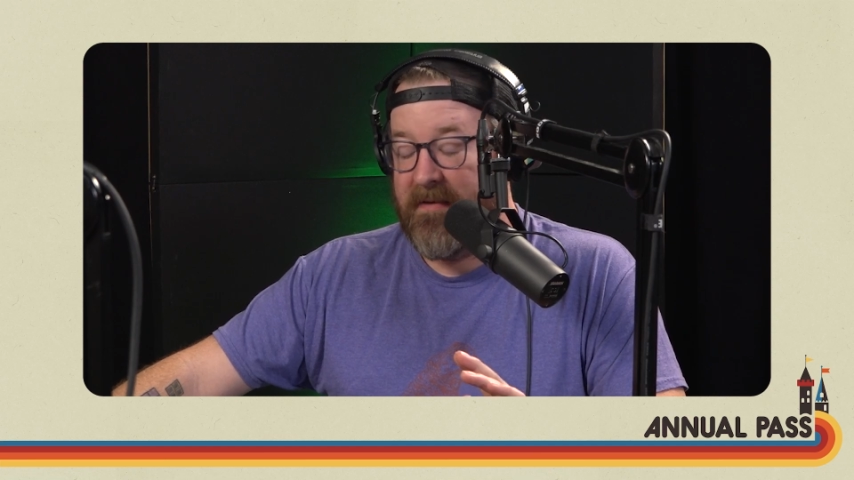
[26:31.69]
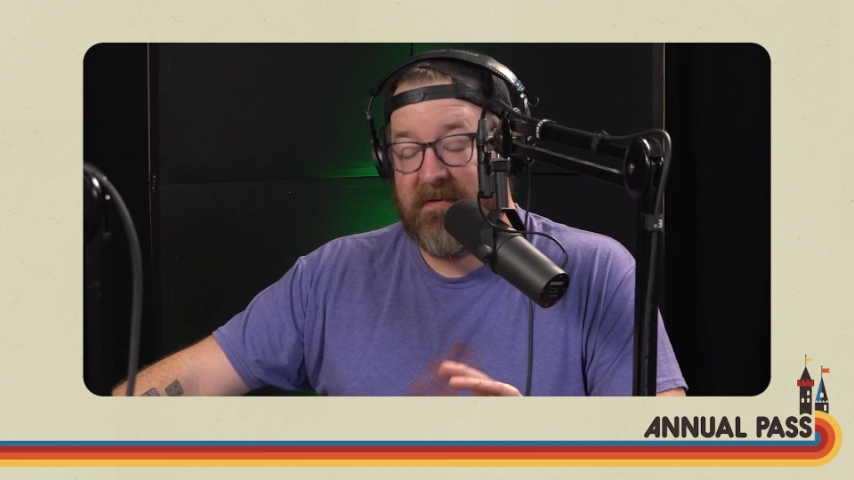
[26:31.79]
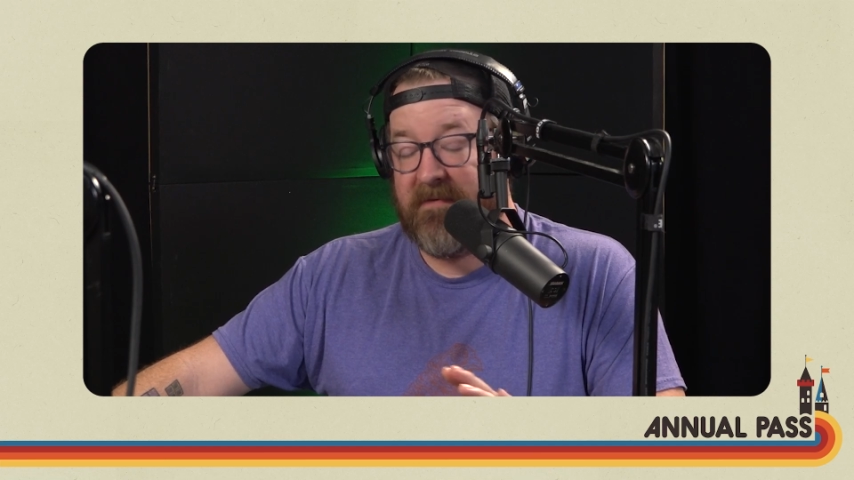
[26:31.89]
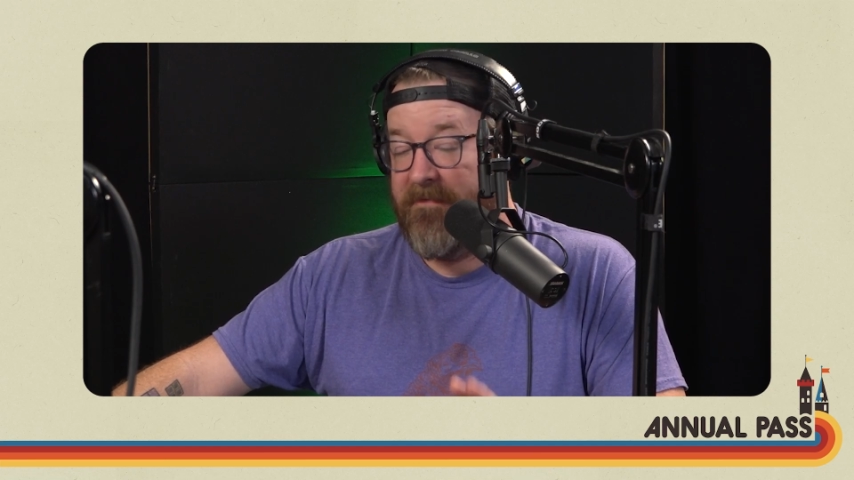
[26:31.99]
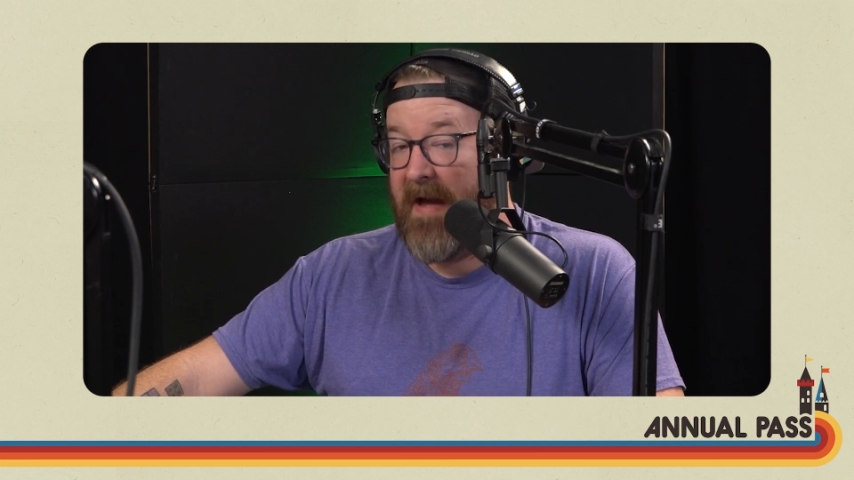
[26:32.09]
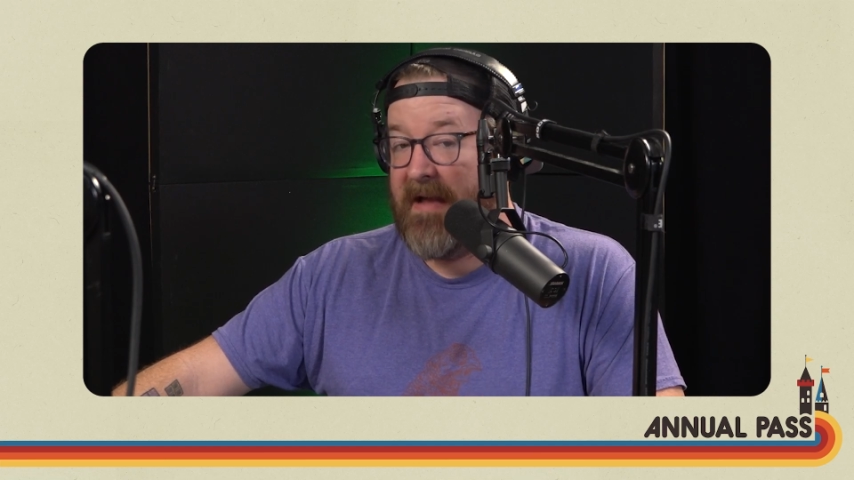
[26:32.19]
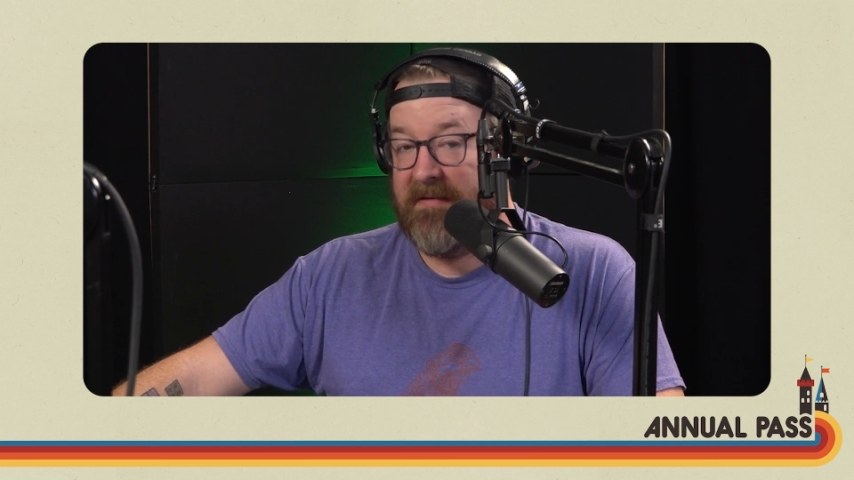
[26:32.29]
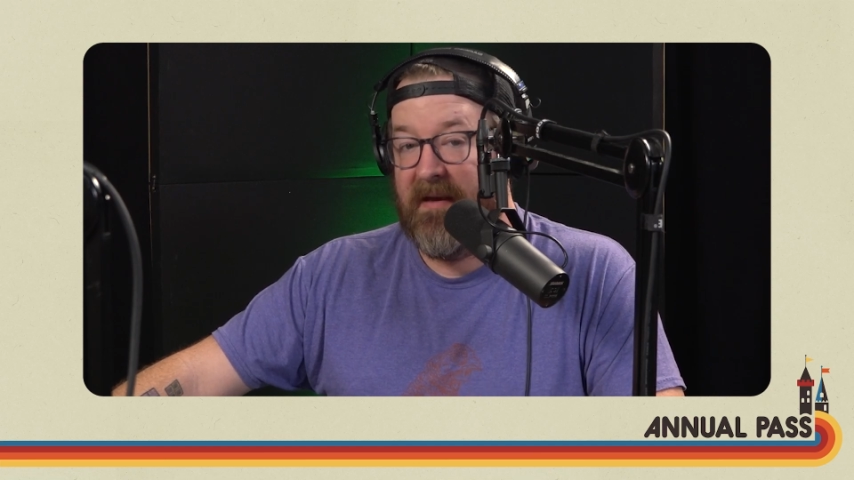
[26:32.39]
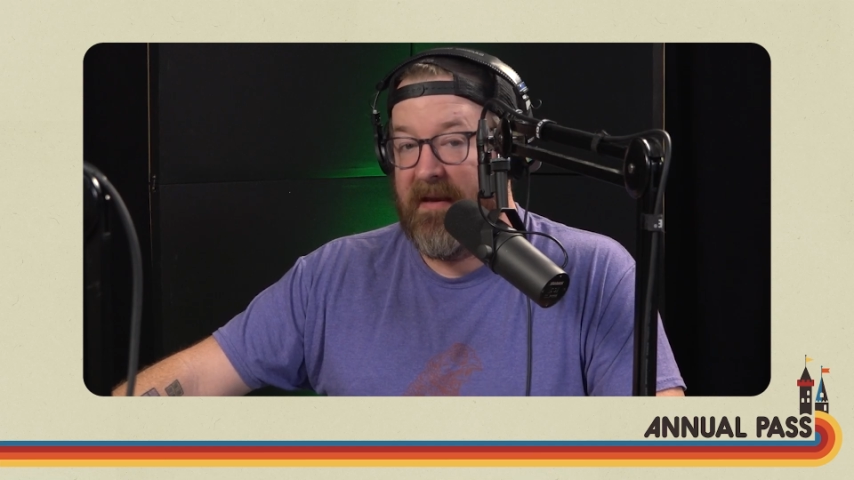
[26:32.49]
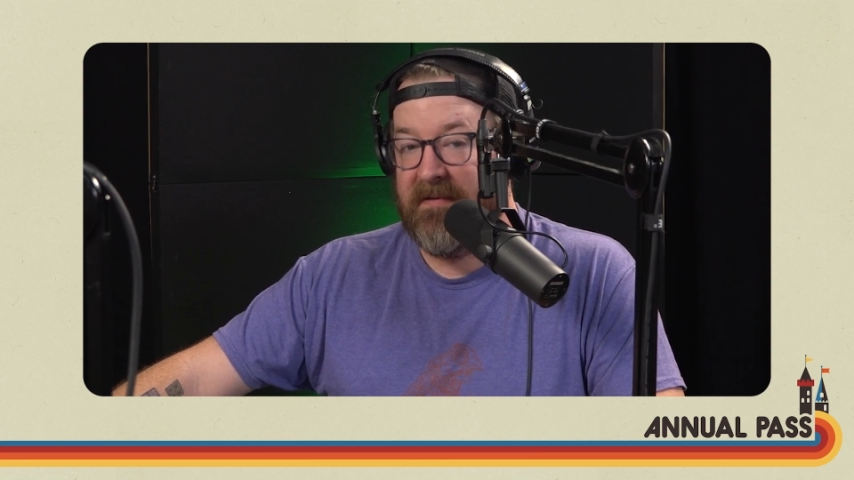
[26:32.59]
this is
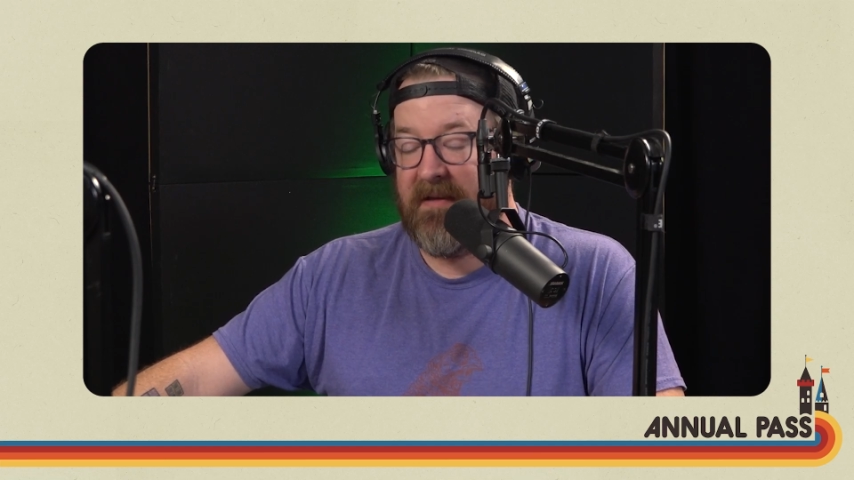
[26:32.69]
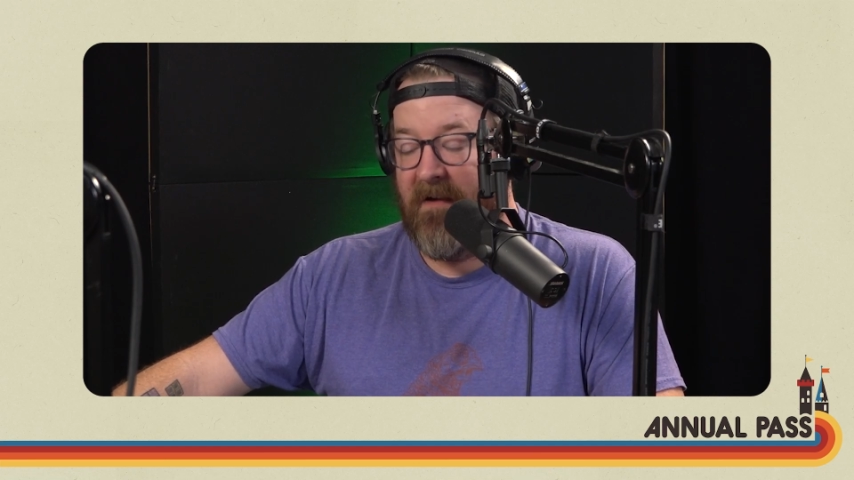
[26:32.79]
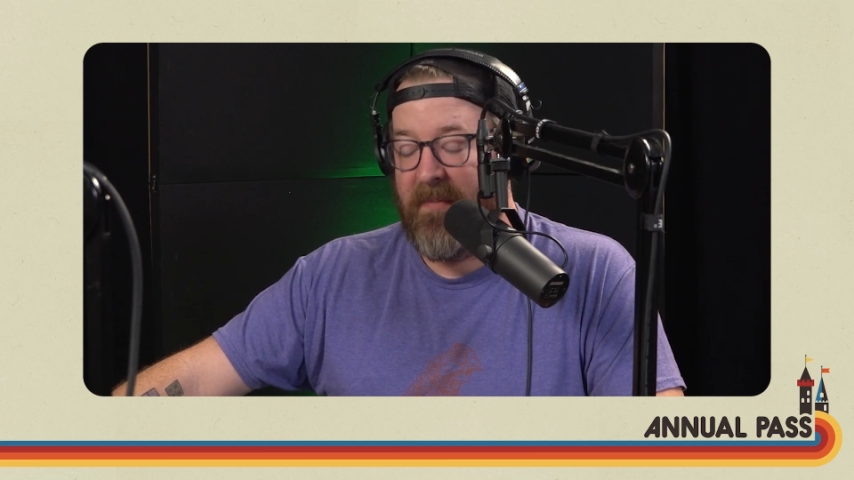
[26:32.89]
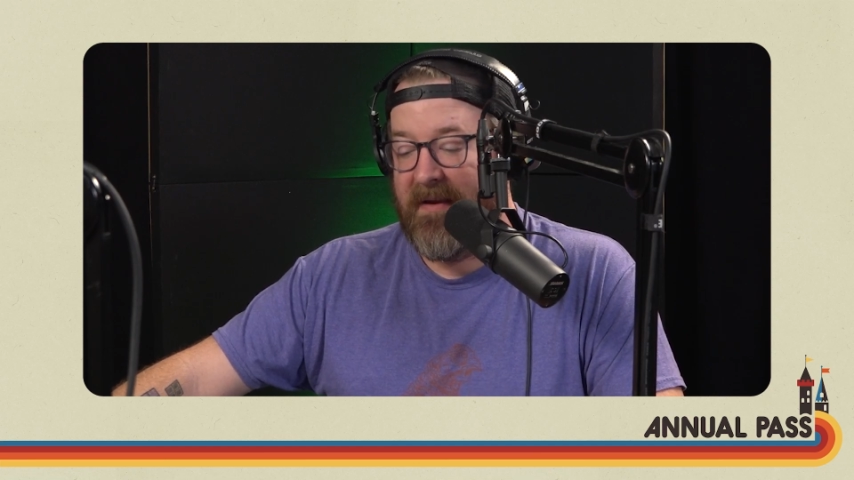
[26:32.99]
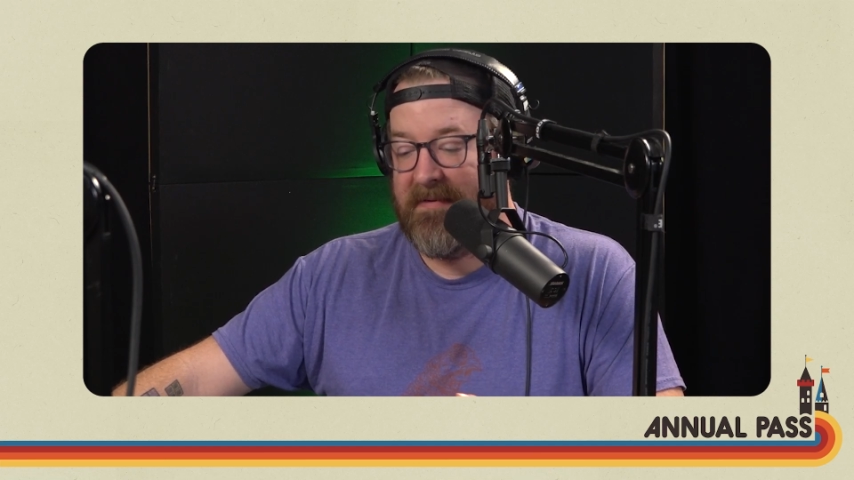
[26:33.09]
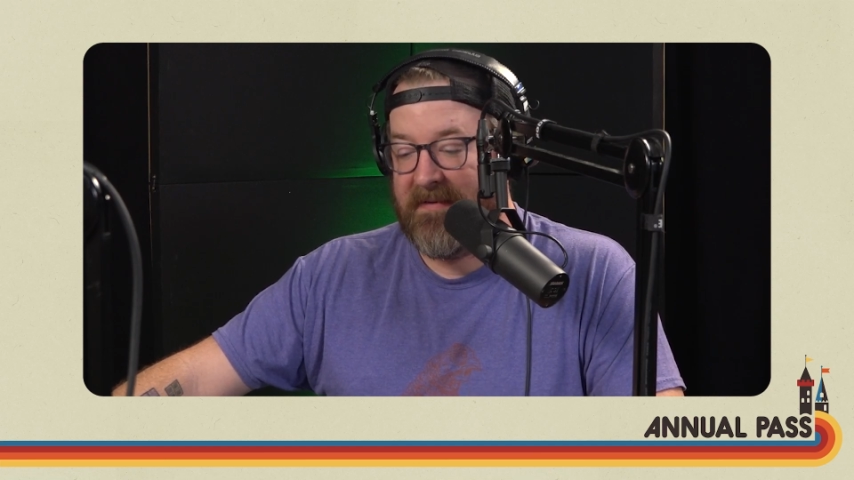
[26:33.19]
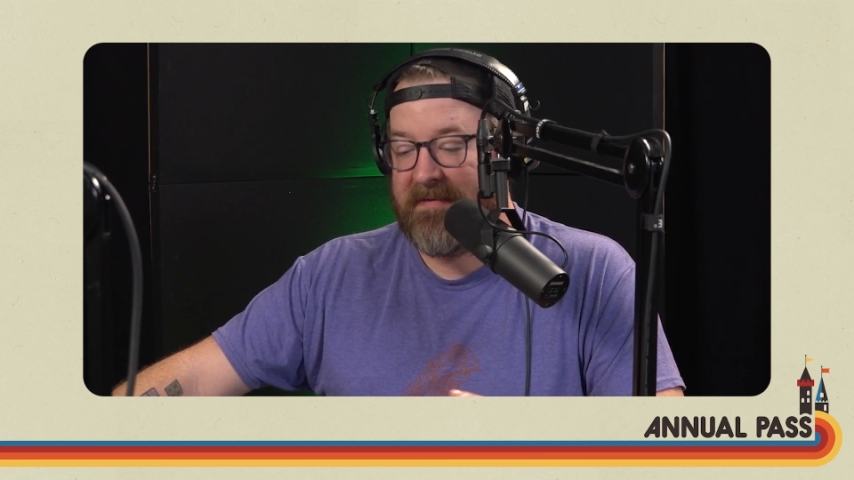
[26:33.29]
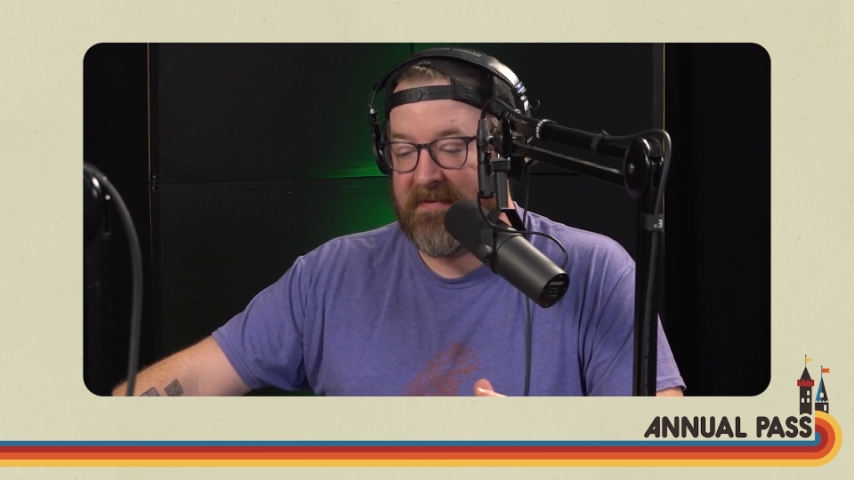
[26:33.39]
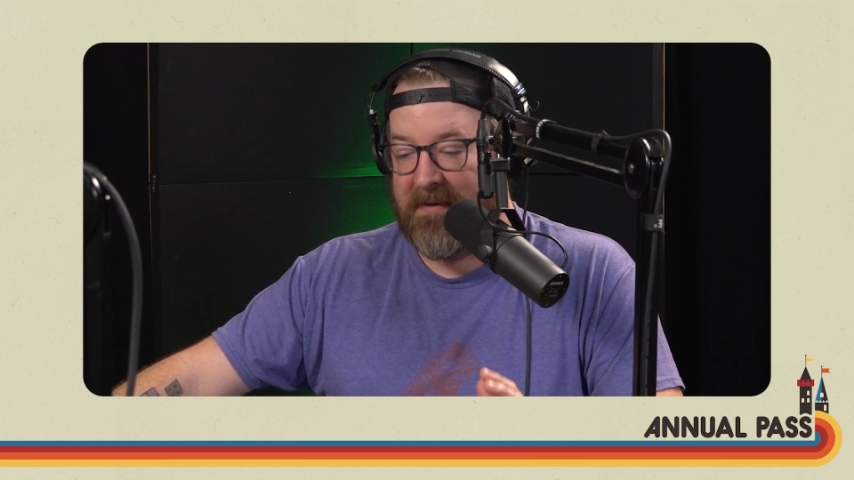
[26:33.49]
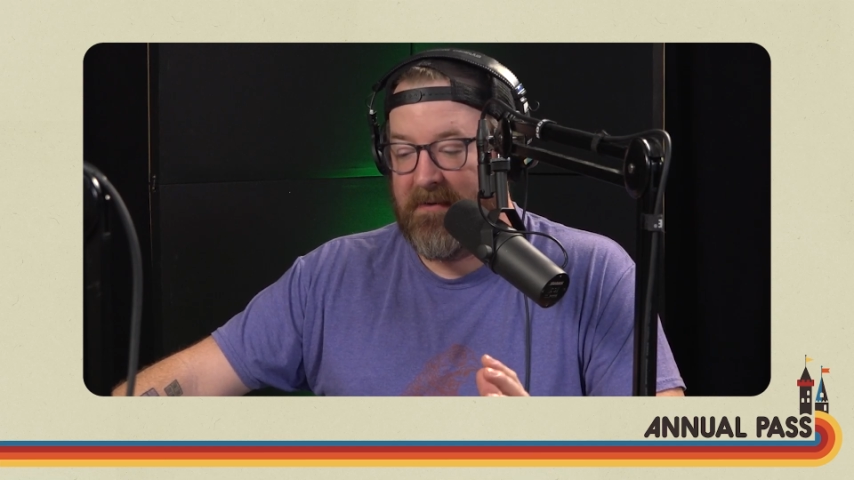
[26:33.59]
fascinating stuff because
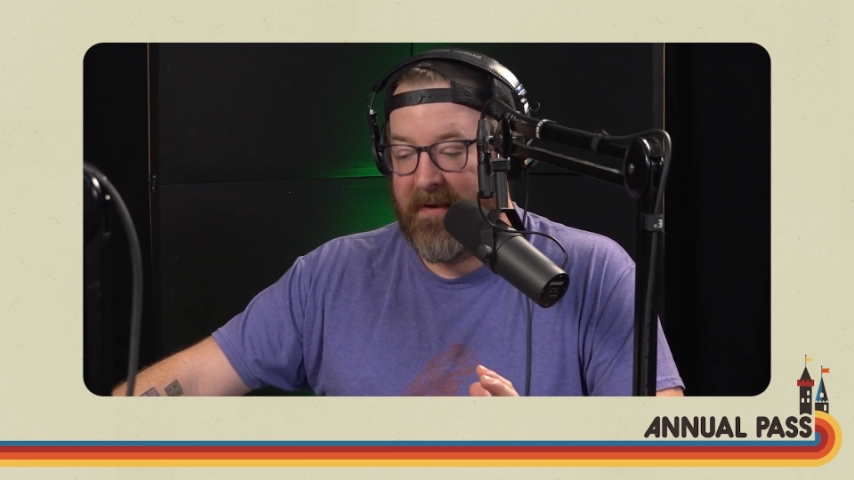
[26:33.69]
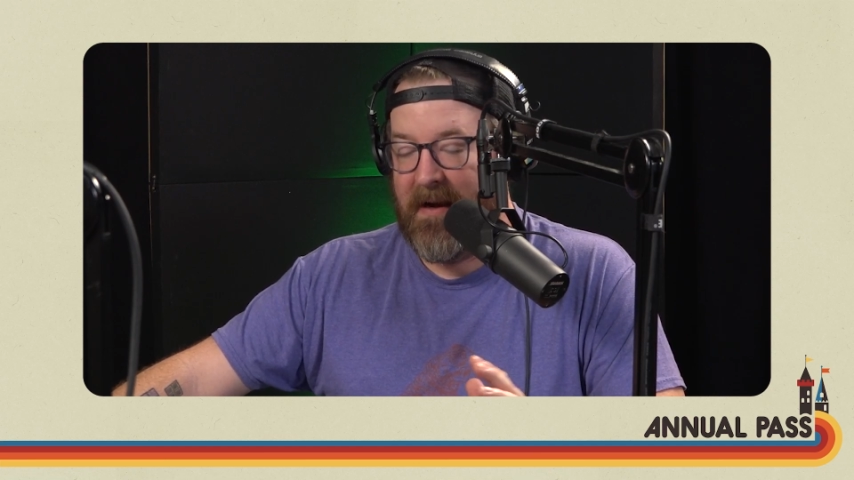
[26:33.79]
this is literally